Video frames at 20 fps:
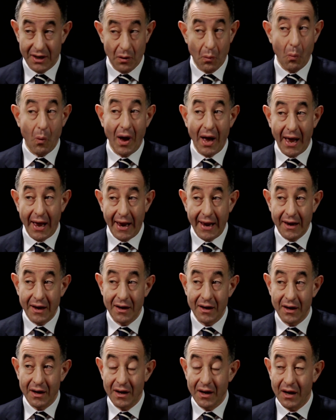in a
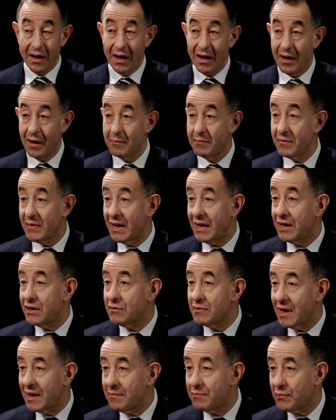way,
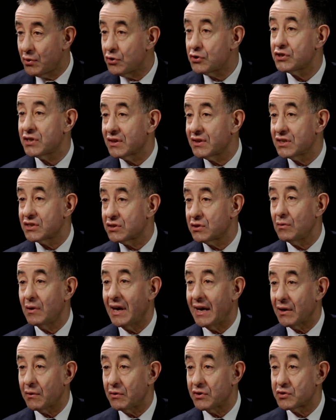in pushing this new
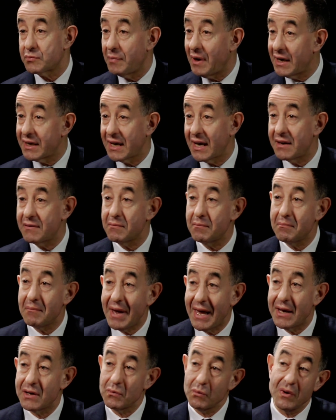language, but it
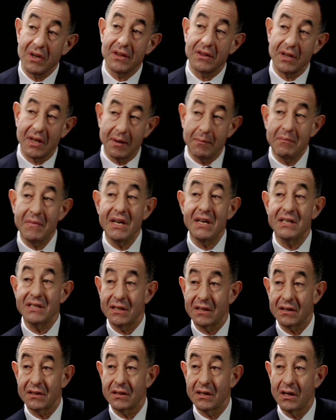met with
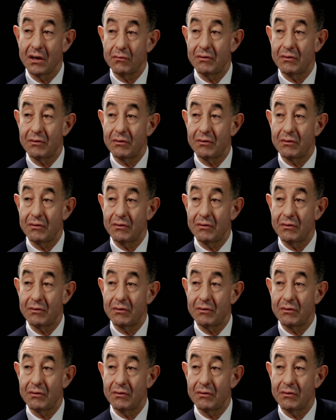immediate